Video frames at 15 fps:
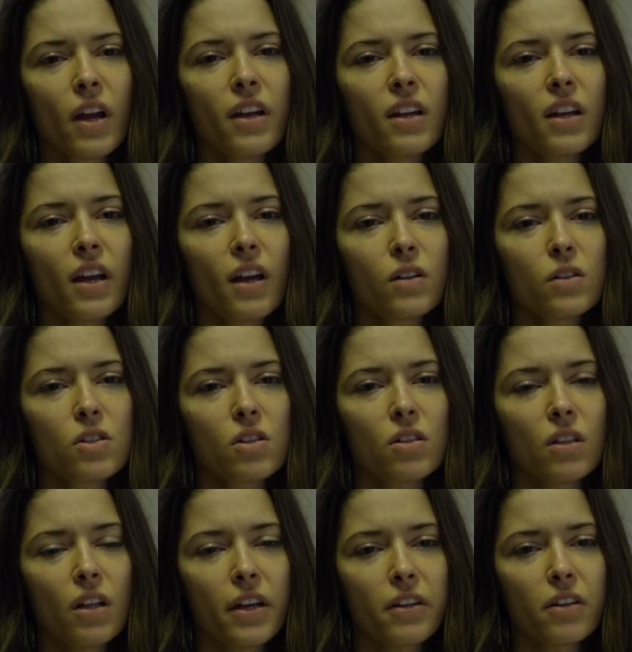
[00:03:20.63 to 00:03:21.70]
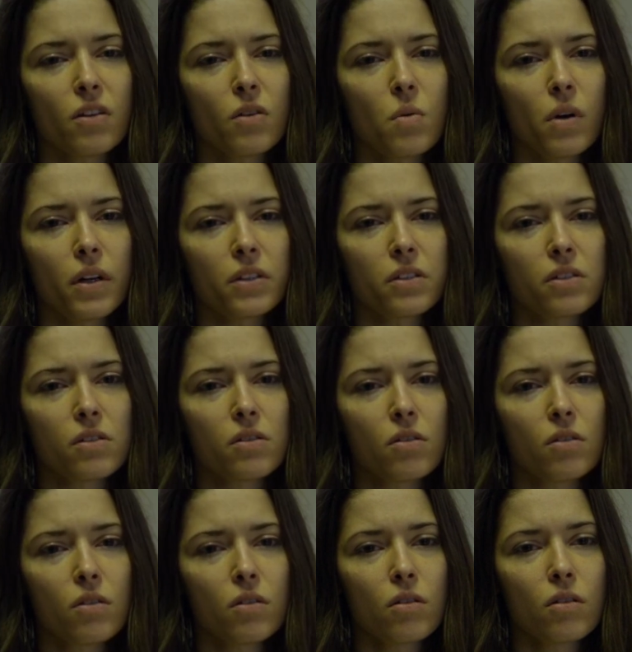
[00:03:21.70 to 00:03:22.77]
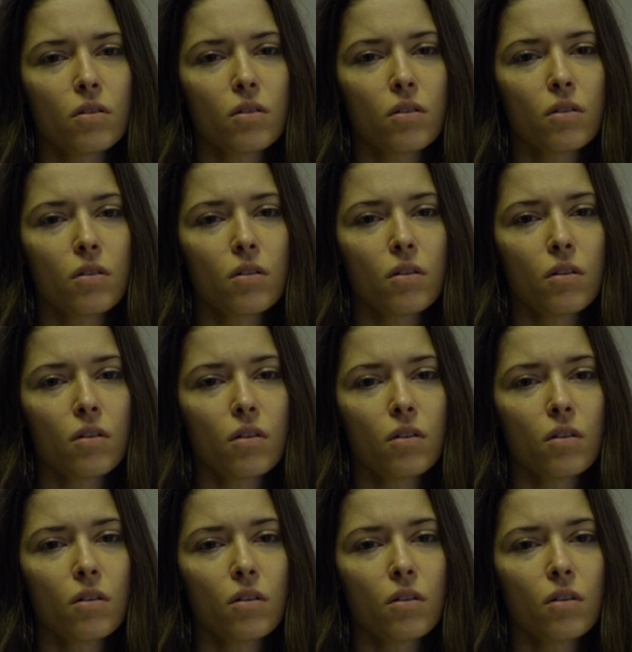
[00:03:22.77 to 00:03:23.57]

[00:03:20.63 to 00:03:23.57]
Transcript: Molly proceeds to threaten the doctor, by saying